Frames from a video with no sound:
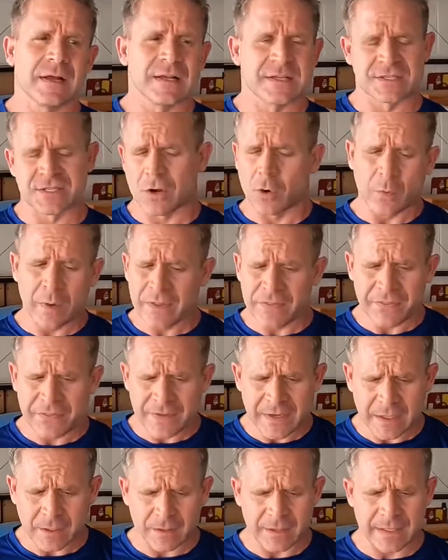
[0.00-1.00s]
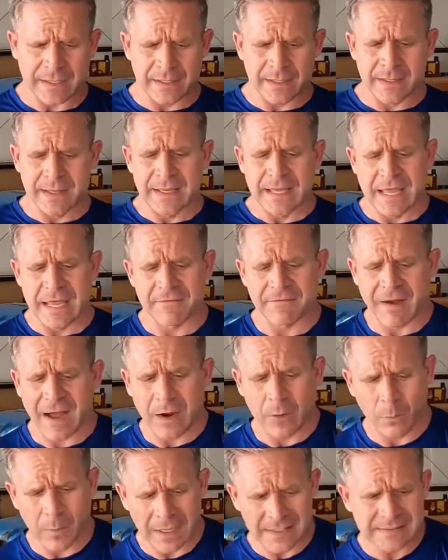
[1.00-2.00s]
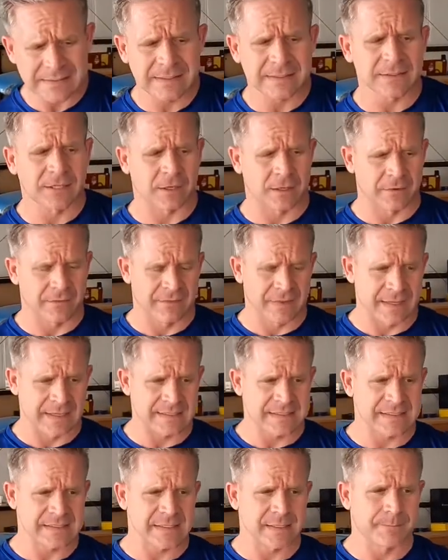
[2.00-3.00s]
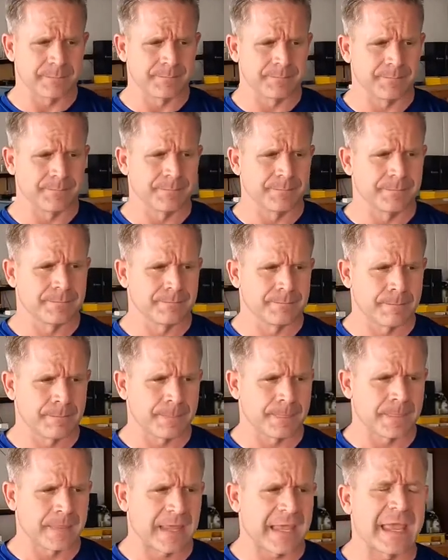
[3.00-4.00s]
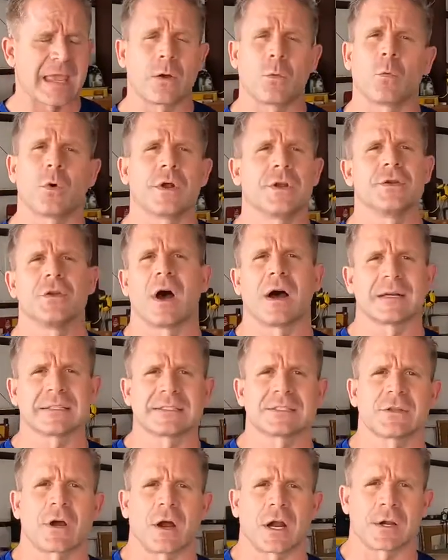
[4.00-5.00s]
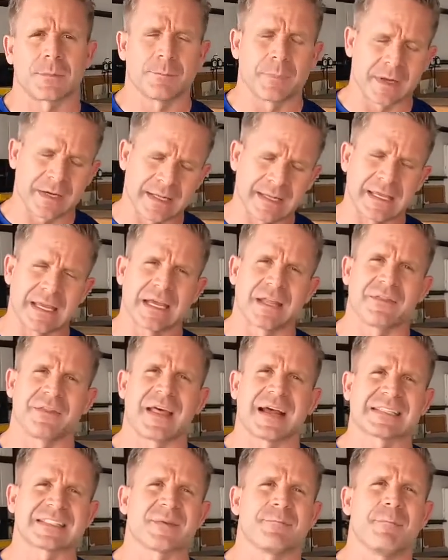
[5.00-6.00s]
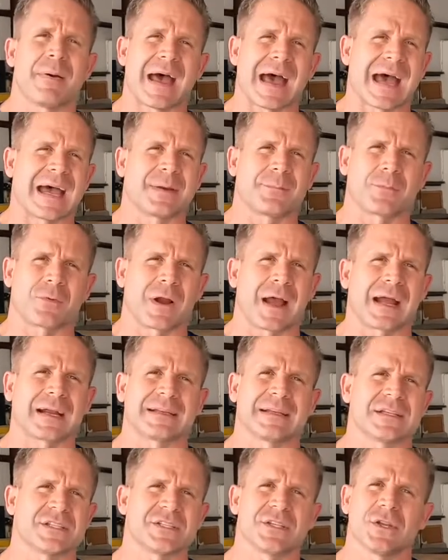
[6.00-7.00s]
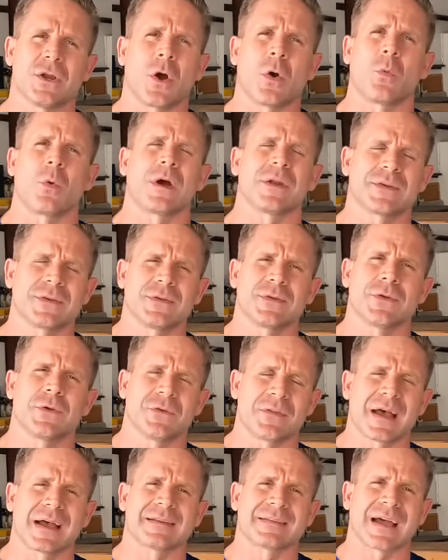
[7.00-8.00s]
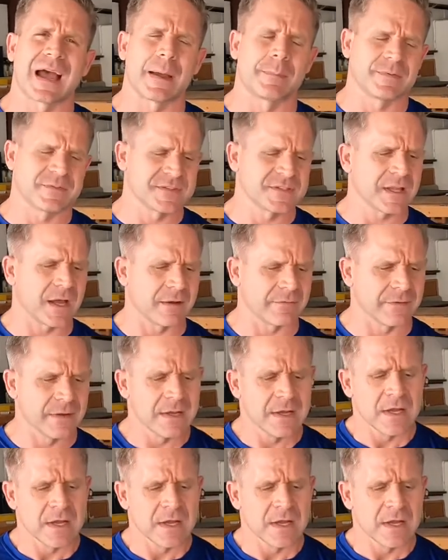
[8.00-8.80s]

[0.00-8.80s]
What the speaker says: So in theory, if I was to turn this, it would not start. But again, that's bad practice. You don't want to do that type of stuff.